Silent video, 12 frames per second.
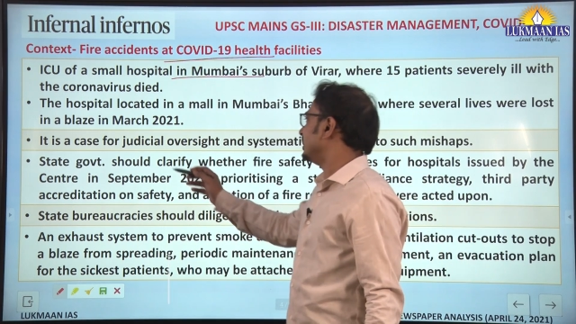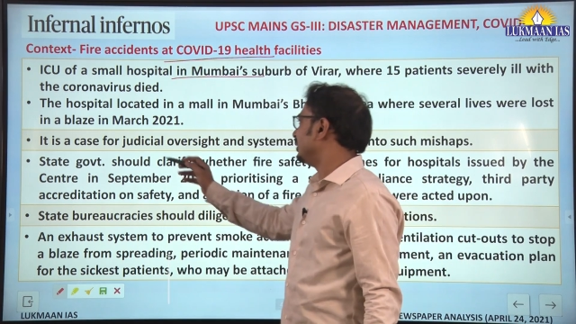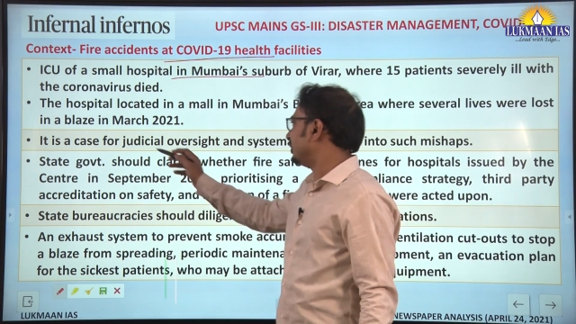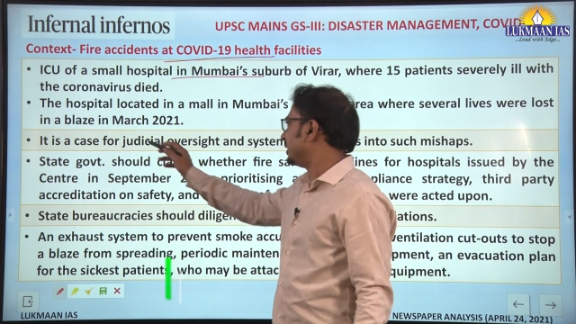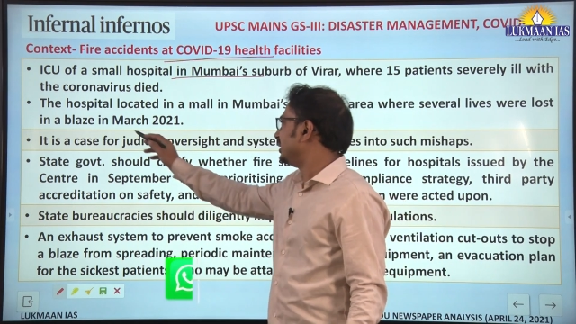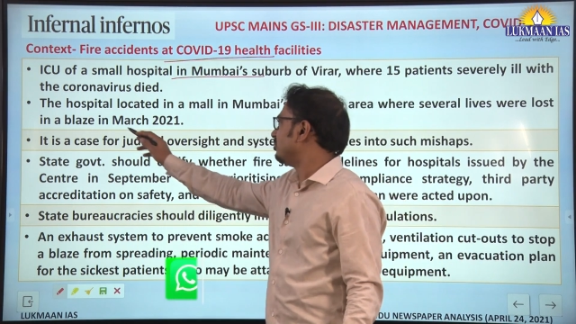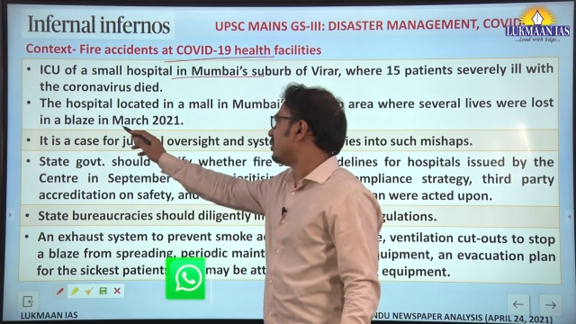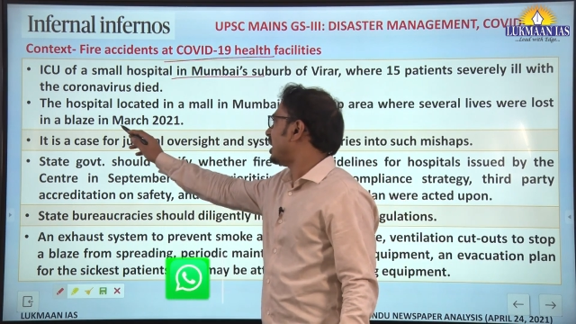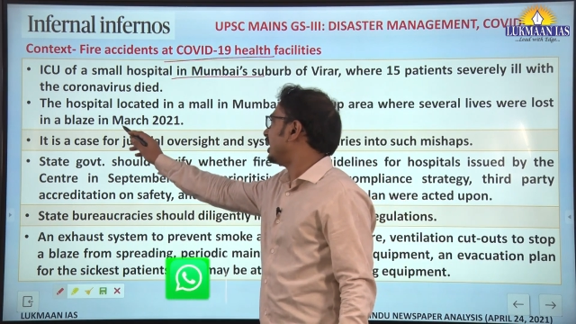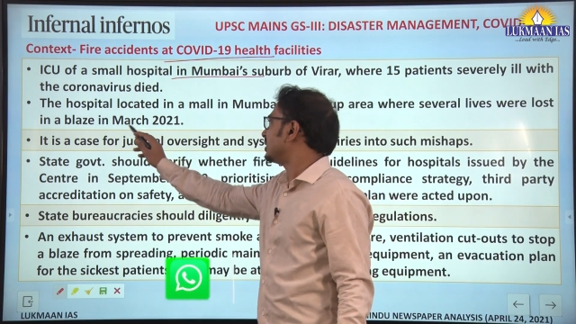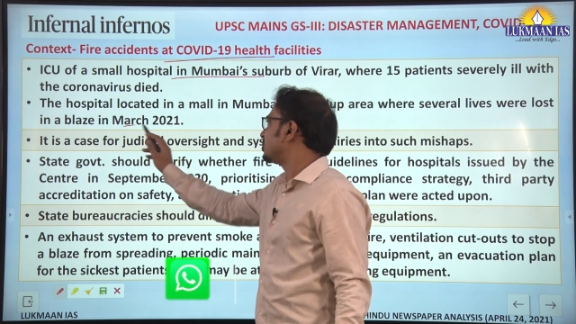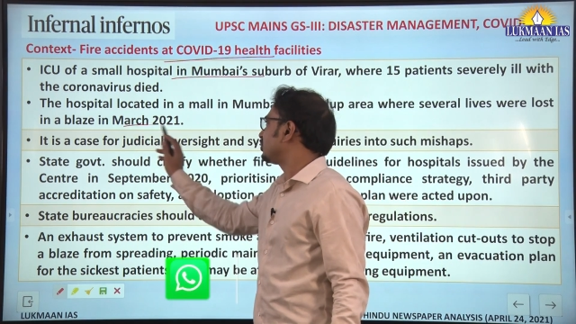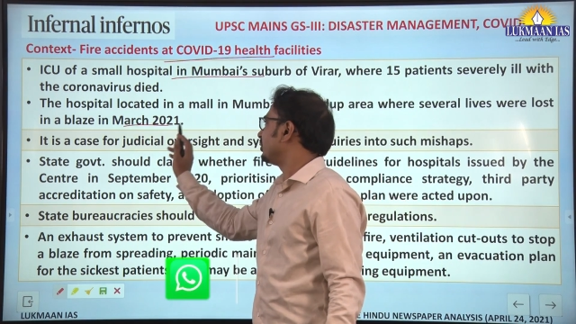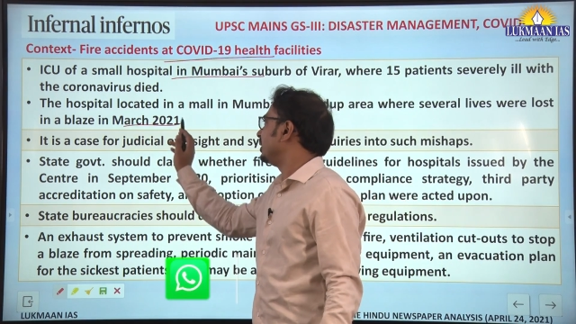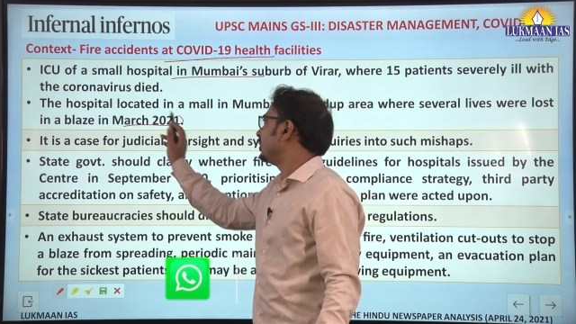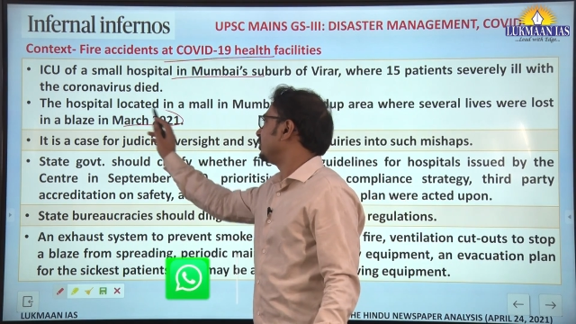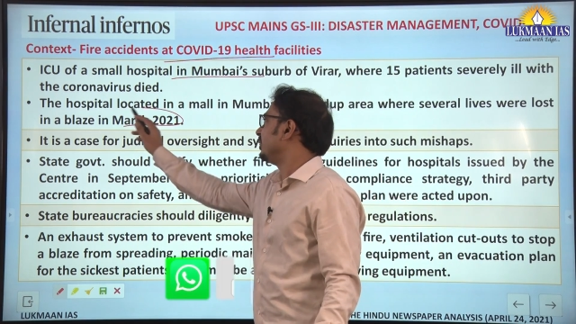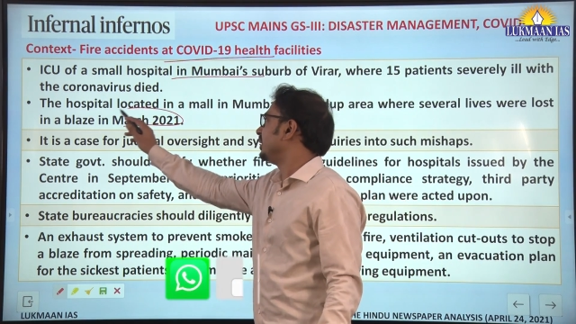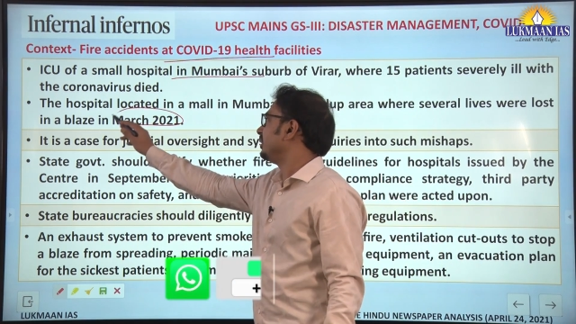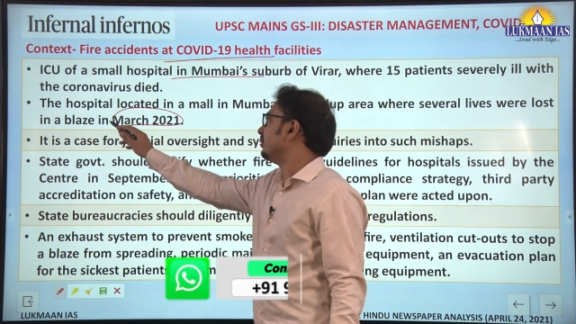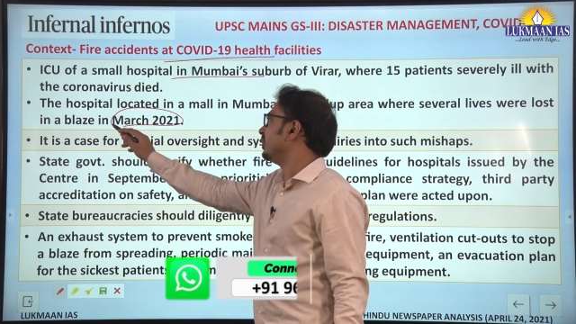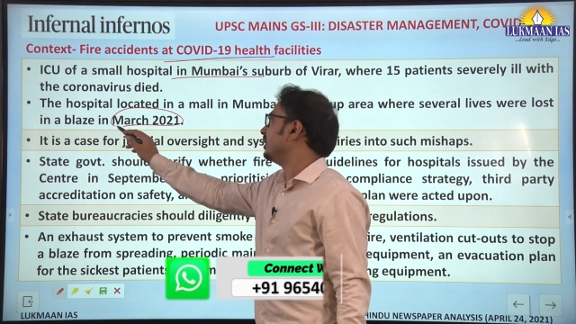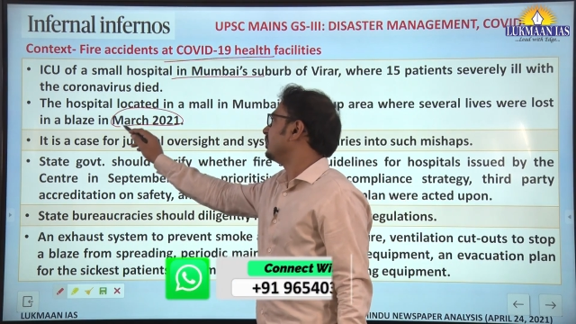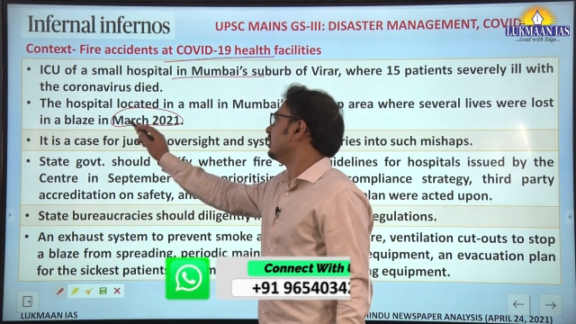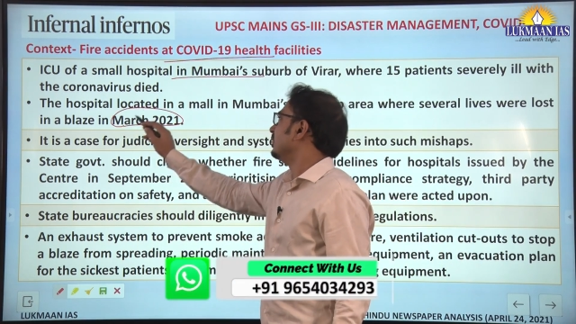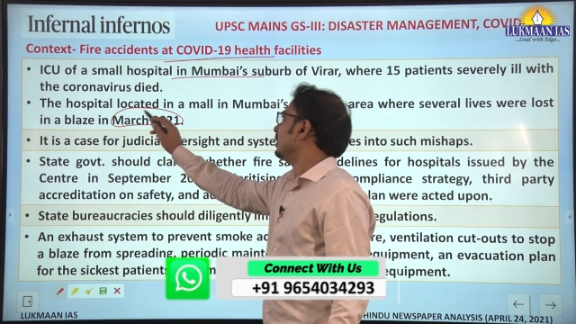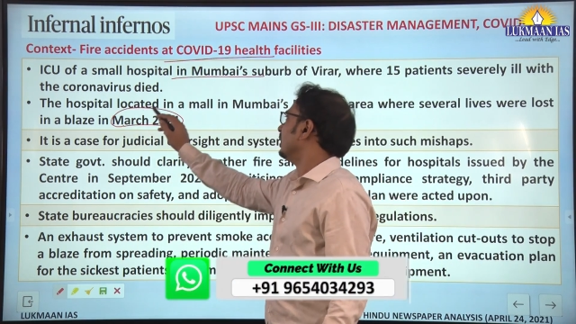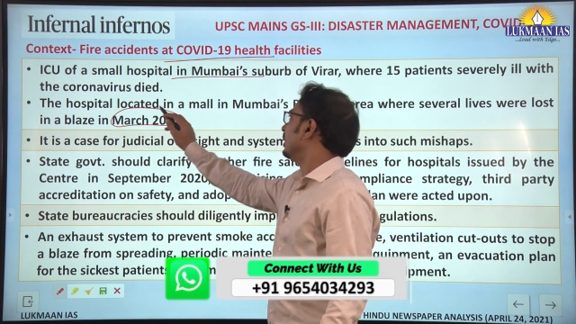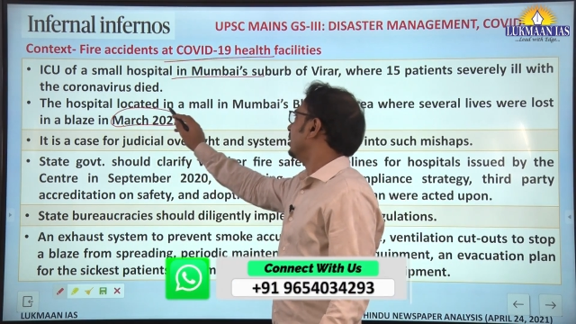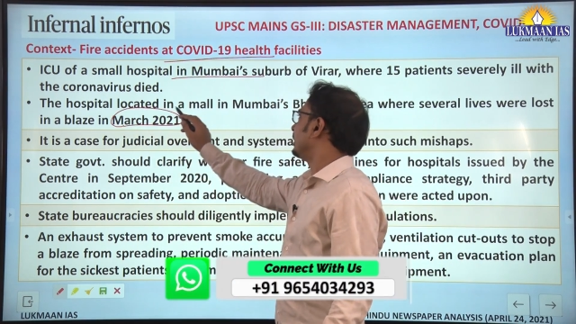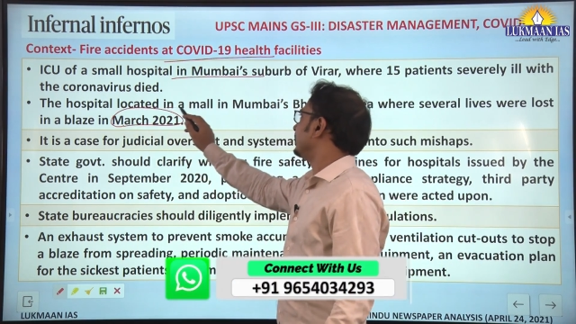even in March twenty twenty-one, uh,